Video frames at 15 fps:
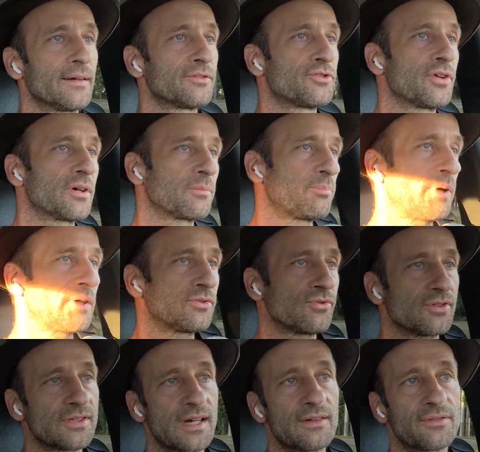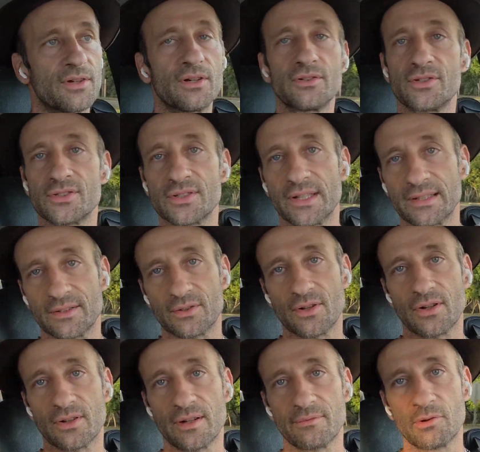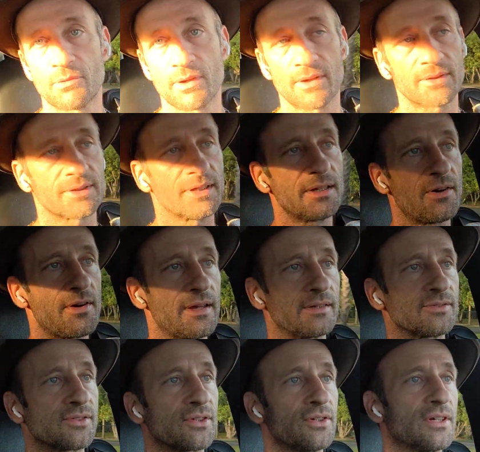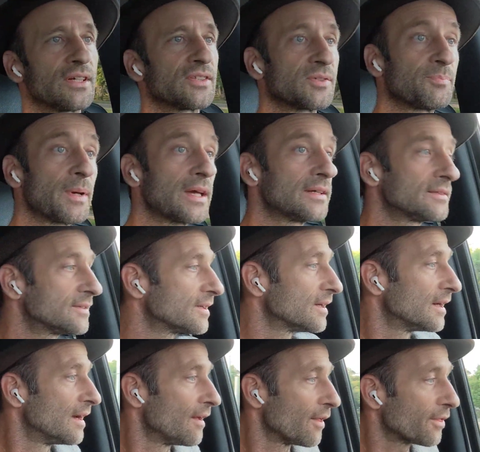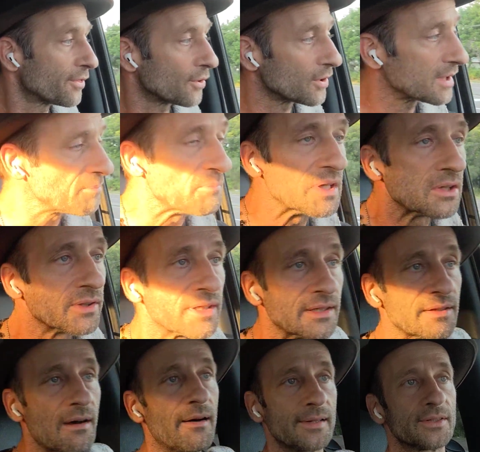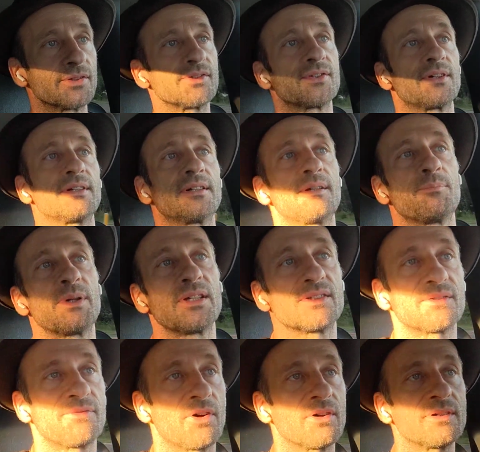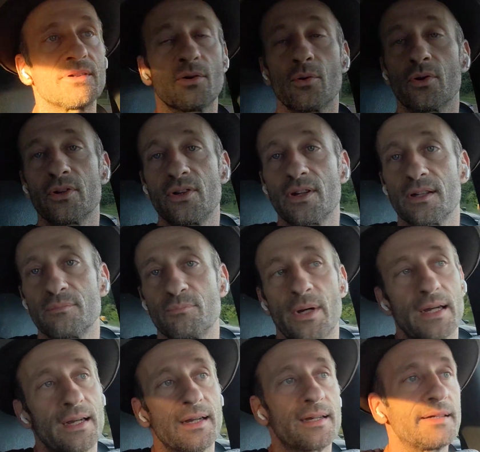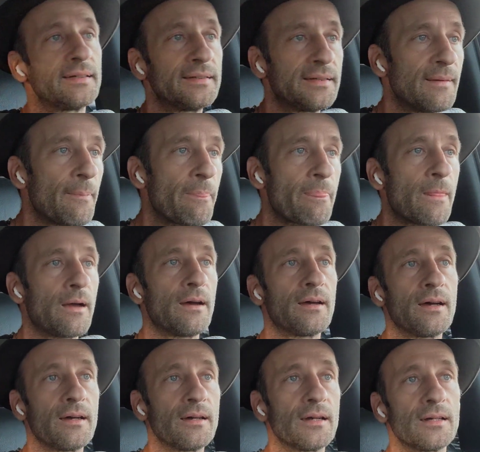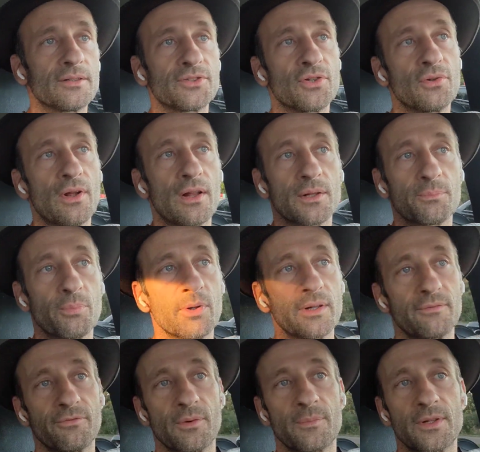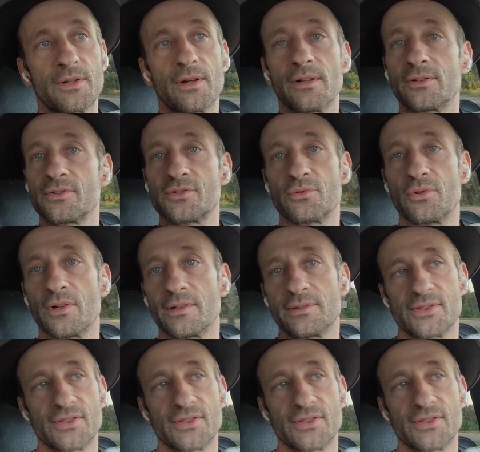junk pictures out there just like there are everywhere on the internet. So you can spend $30 million on a piece of art, or you can buy a $2 print from the dollar store.